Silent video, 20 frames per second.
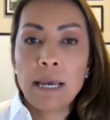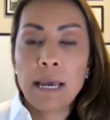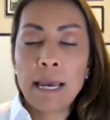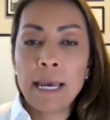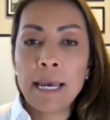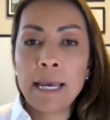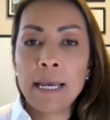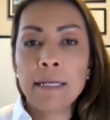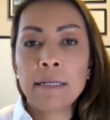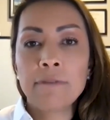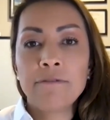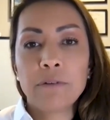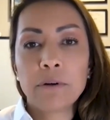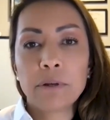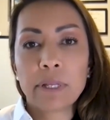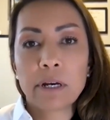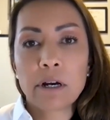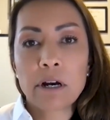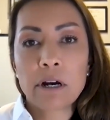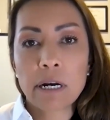And for
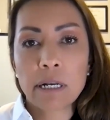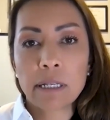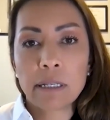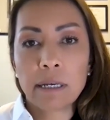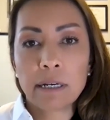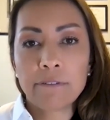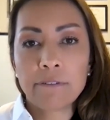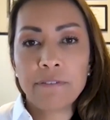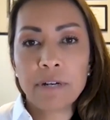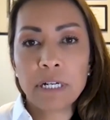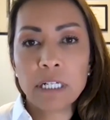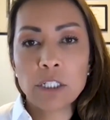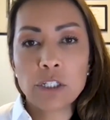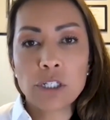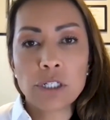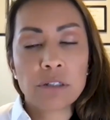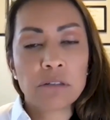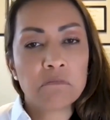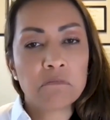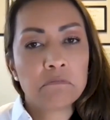the cardiac
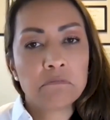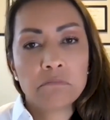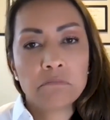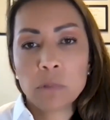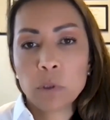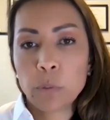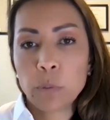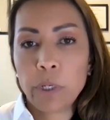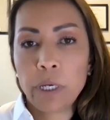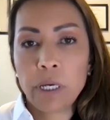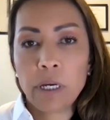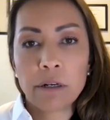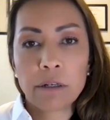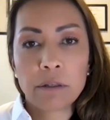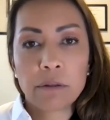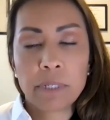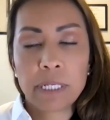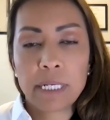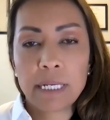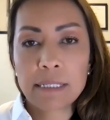function, we are
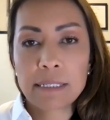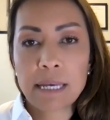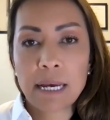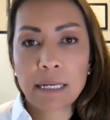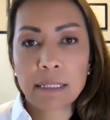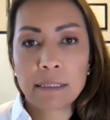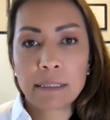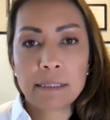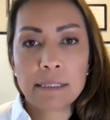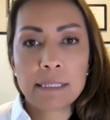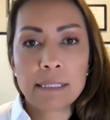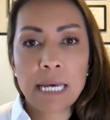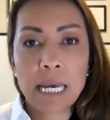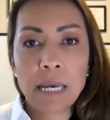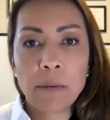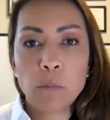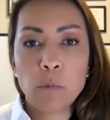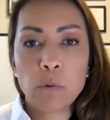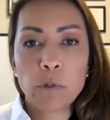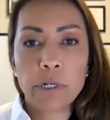doing exactly the
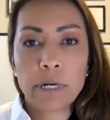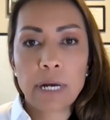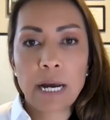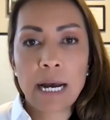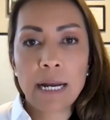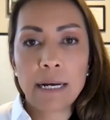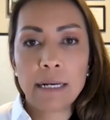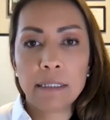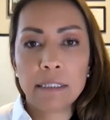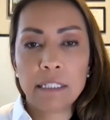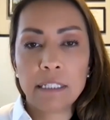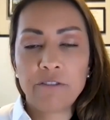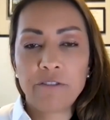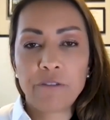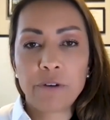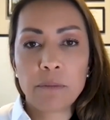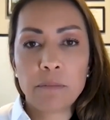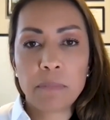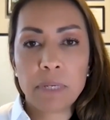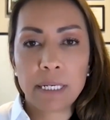same. We're adding
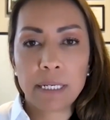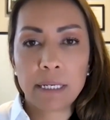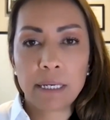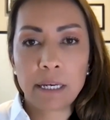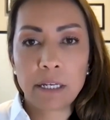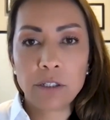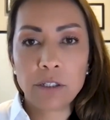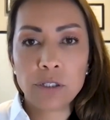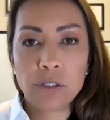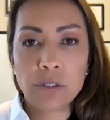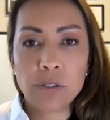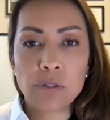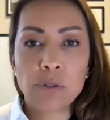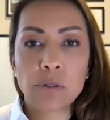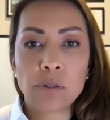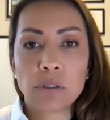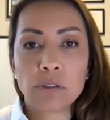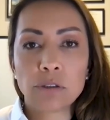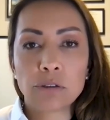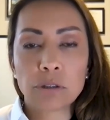different medications to
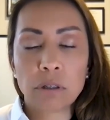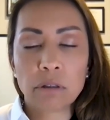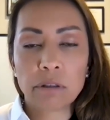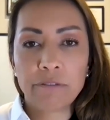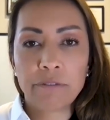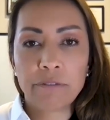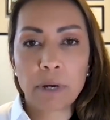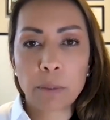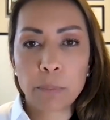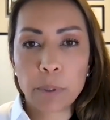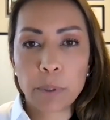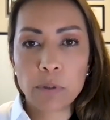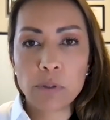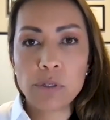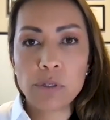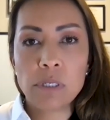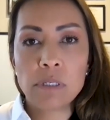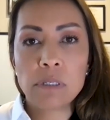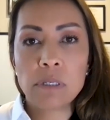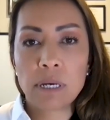control the
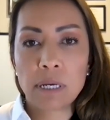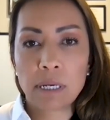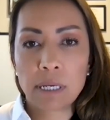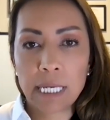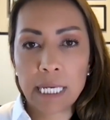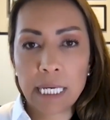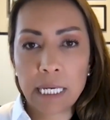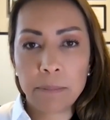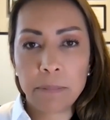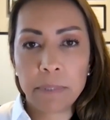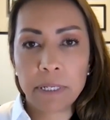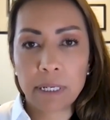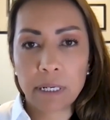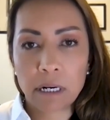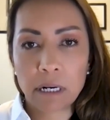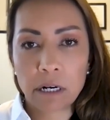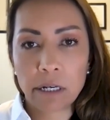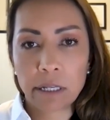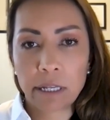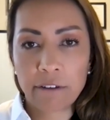fibrosis and keep that
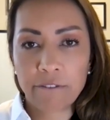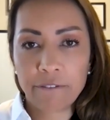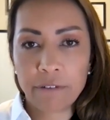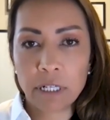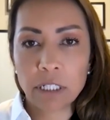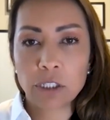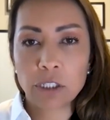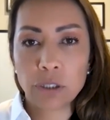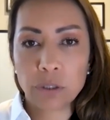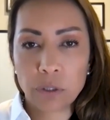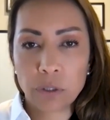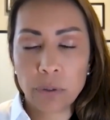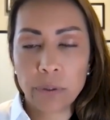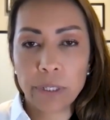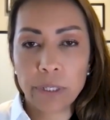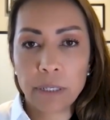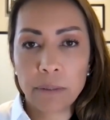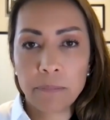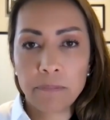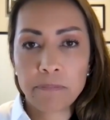cardiac function
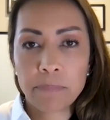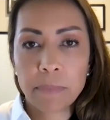going.